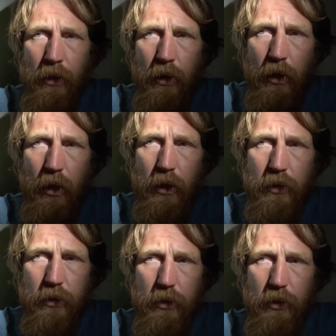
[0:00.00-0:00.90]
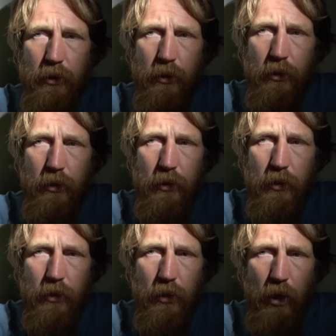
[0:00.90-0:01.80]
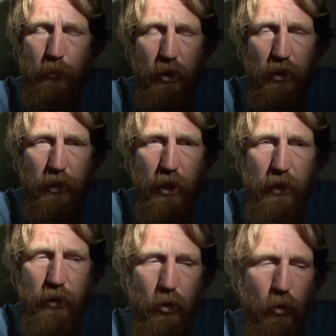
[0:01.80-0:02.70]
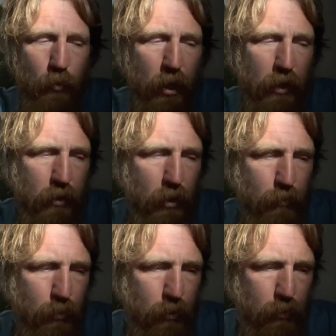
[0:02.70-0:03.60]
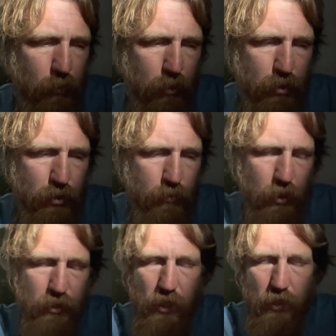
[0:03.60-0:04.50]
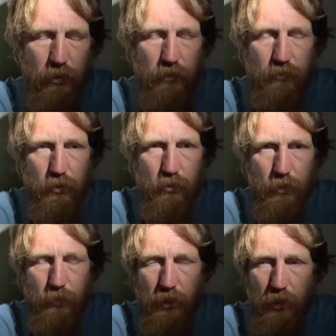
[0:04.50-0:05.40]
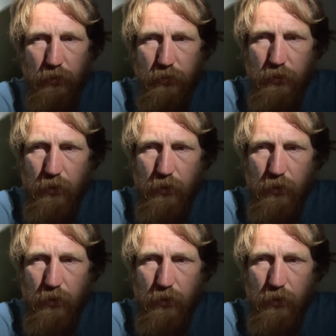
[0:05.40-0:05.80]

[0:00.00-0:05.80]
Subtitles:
and I immediately had to go back up, which Montana loves those up and downs.